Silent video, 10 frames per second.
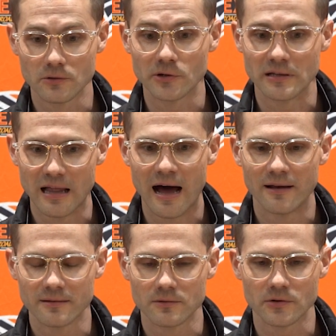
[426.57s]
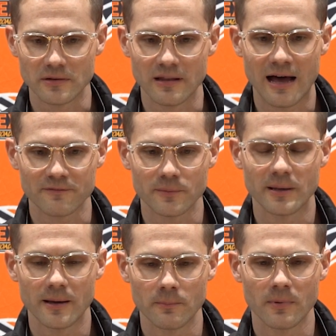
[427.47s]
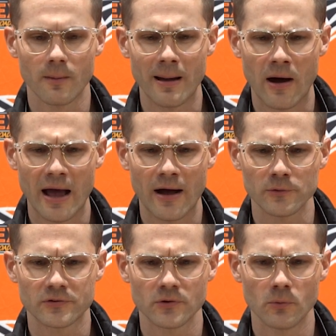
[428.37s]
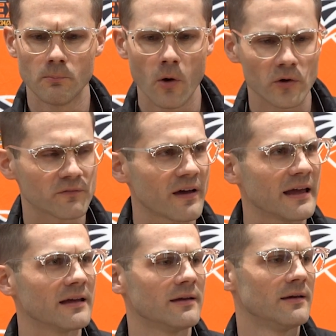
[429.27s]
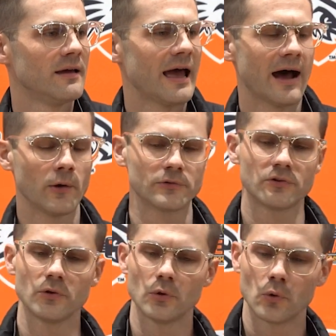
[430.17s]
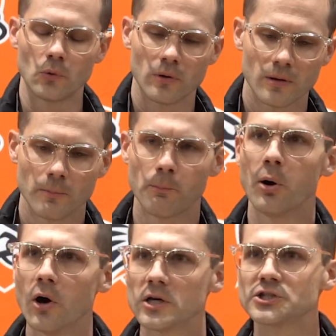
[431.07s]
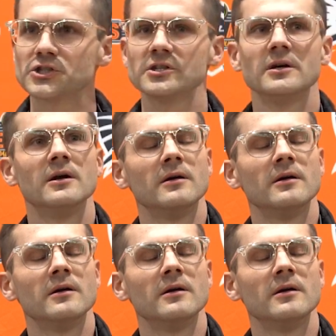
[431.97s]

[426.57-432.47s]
lot from him about how to motivate, how to push,